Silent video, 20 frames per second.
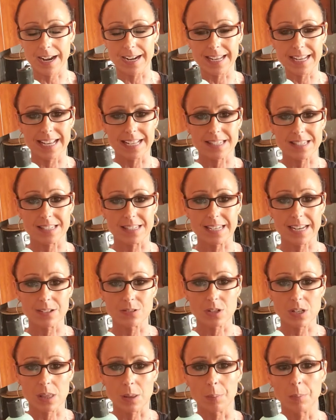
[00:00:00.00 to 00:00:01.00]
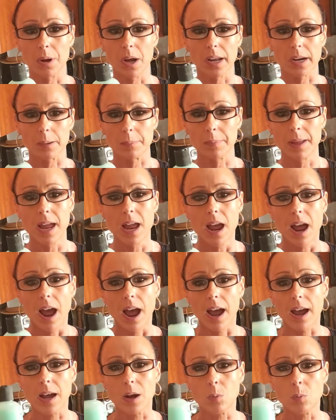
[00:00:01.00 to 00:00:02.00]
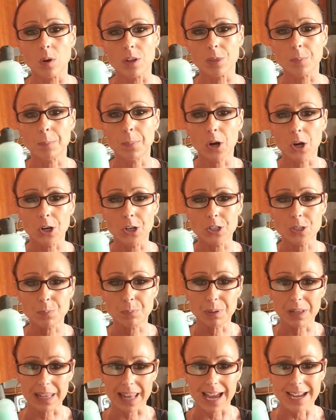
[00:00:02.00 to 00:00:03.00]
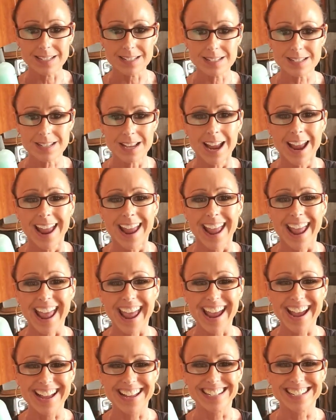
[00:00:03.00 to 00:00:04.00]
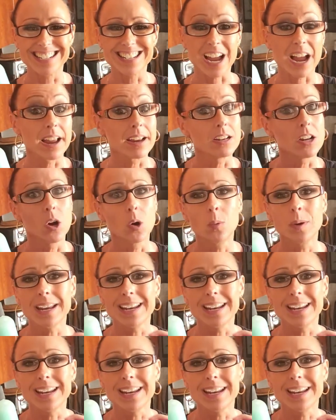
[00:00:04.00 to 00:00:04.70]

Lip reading: kind of gets down to the bottom with Pert Plus. And I know